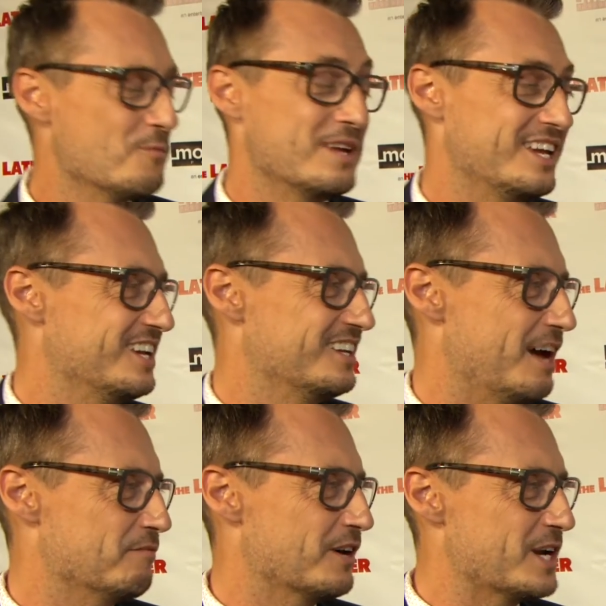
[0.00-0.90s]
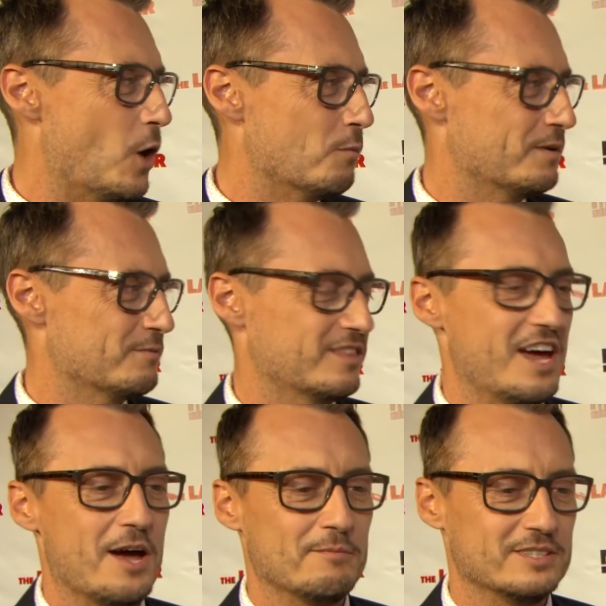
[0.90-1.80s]
me and I'm very open with
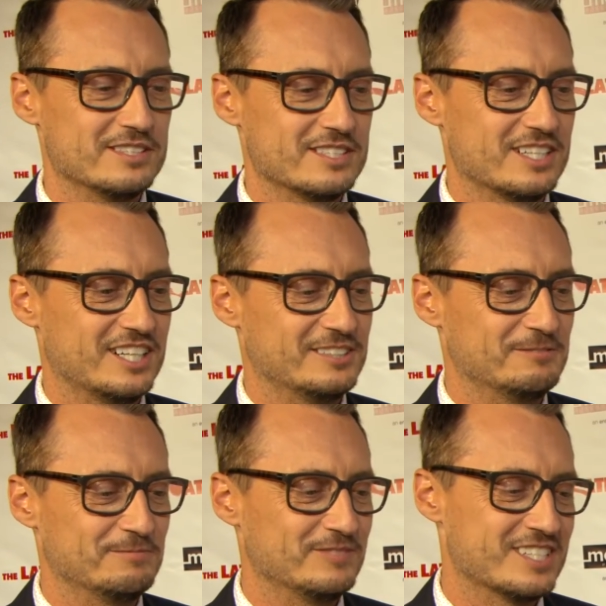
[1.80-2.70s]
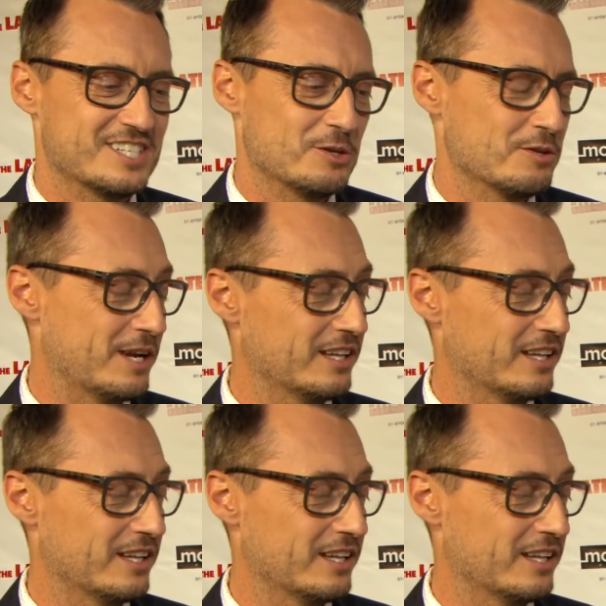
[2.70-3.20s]
them and uh, that's the only way to